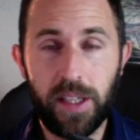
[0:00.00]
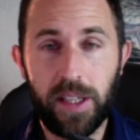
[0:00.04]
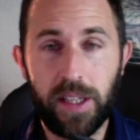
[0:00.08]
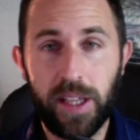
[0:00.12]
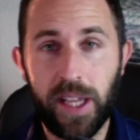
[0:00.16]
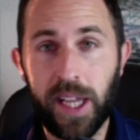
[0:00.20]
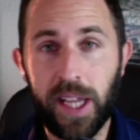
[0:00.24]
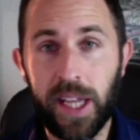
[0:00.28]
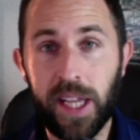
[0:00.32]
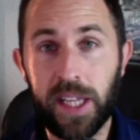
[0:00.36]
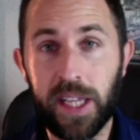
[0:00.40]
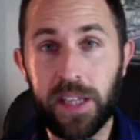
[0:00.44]

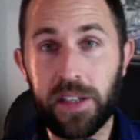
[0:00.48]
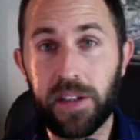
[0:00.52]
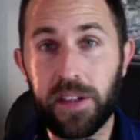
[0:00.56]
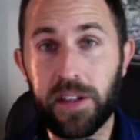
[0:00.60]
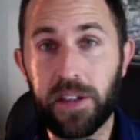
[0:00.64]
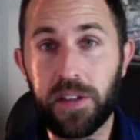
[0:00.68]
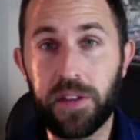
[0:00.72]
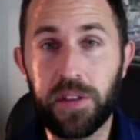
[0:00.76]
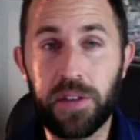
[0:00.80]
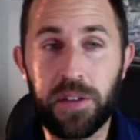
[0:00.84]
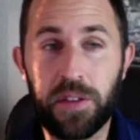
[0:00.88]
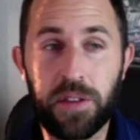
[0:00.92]
And
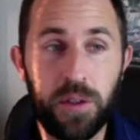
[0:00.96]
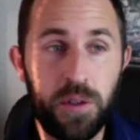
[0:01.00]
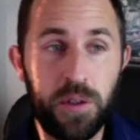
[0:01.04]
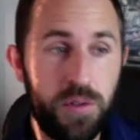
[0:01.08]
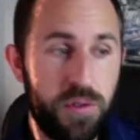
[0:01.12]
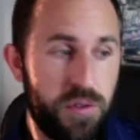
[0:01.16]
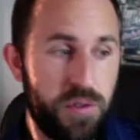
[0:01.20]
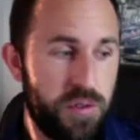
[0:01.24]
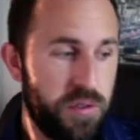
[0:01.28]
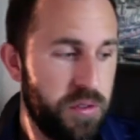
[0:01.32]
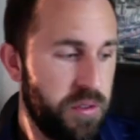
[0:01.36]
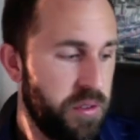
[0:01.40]

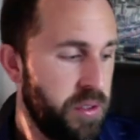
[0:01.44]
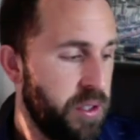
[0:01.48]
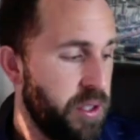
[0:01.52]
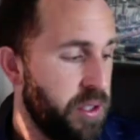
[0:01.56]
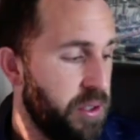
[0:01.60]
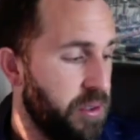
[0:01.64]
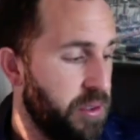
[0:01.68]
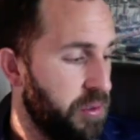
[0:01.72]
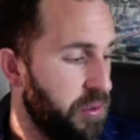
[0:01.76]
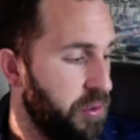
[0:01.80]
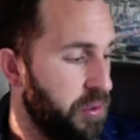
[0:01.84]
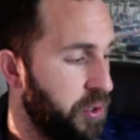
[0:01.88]
there's you
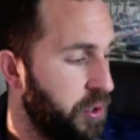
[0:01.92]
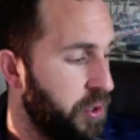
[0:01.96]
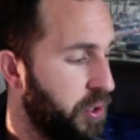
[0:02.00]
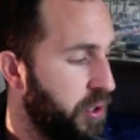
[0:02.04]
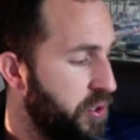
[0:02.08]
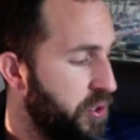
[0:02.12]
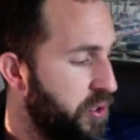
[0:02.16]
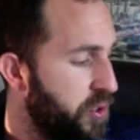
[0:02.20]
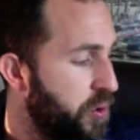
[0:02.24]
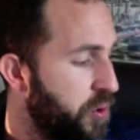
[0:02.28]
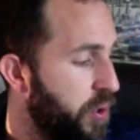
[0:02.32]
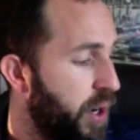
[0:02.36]
know you can
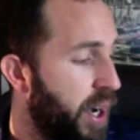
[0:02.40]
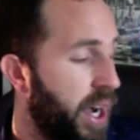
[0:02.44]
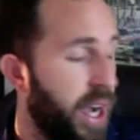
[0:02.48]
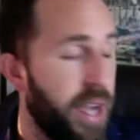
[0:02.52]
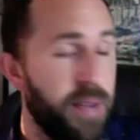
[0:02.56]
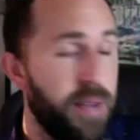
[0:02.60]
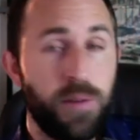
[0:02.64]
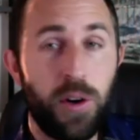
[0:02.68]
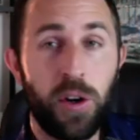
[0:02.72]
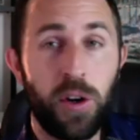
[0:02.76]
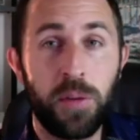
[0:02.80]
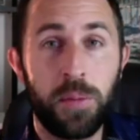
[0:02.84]
do a high
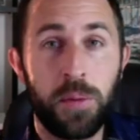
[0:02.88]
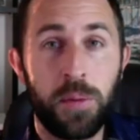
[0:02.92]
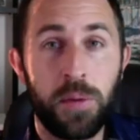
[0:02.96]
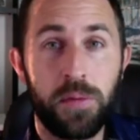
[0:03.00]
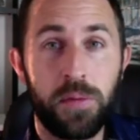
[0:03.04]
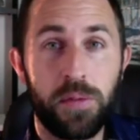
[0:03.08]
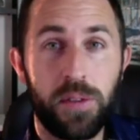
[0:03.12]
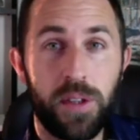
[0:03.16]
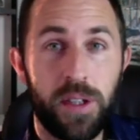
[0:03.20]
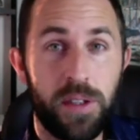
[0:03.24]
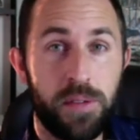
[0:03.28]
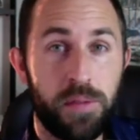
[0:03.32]
volume of,
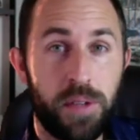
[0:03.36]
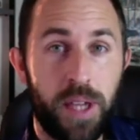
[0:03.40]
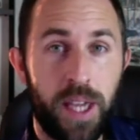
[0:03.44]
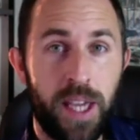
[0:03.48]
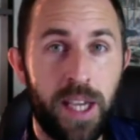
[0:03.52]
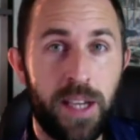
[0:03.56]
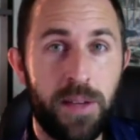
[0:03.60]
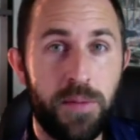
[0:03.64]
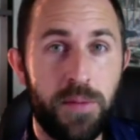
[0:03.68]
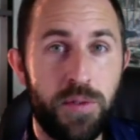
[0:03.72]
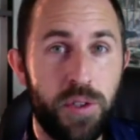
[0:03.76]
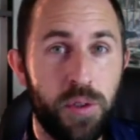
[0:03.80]
of
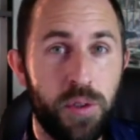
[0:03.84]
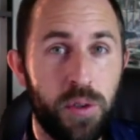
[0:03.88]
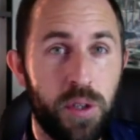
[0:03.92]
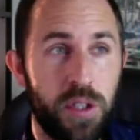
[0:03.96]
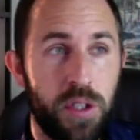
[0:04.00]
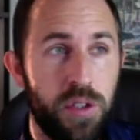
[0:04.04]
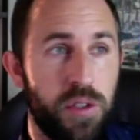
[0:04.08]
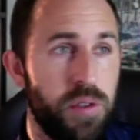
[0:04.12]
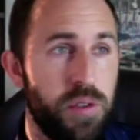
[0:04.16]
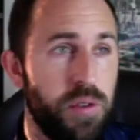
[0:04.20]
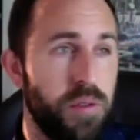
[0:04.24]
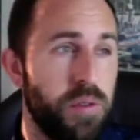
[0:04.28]
camps you can
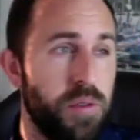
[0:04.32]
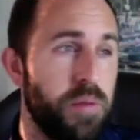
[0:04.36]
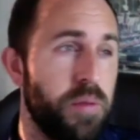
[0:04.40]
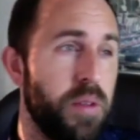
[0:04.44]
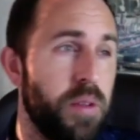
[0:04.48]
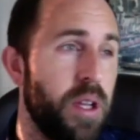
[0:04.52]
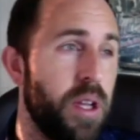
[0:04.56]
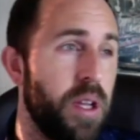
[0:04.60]
do